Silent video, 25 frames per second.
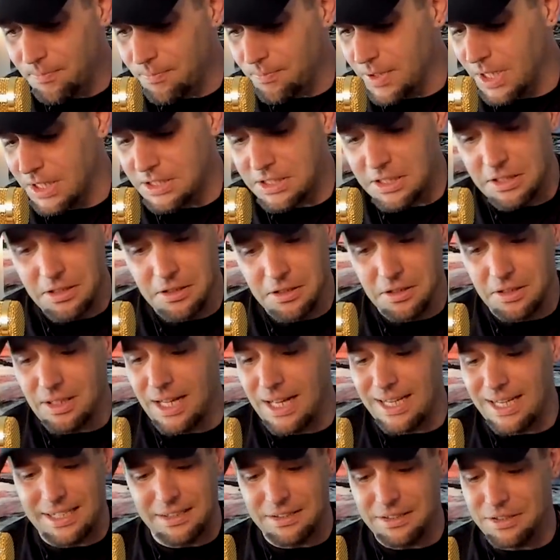Doesn't look
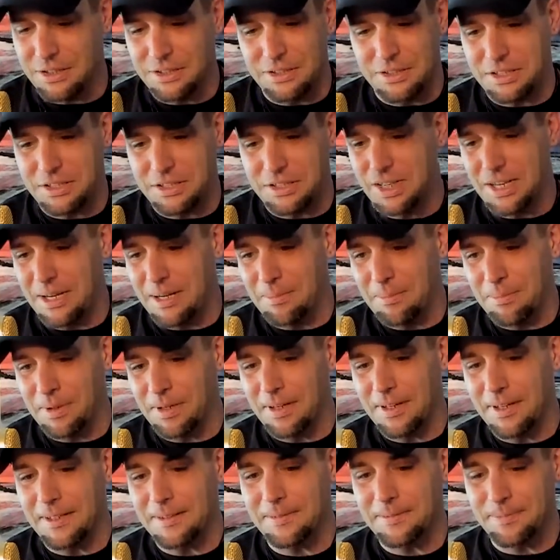like it just yet,
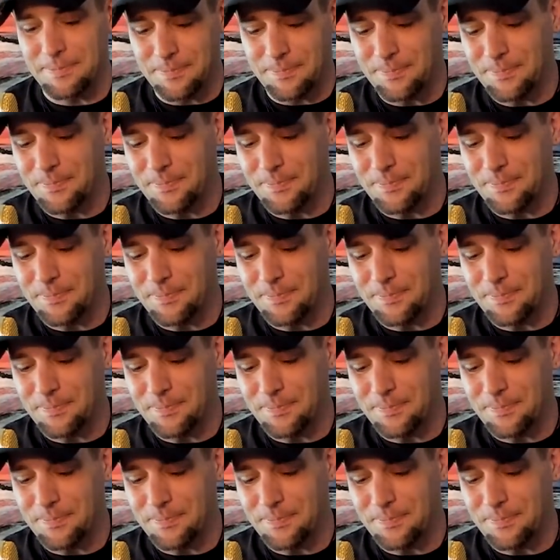but,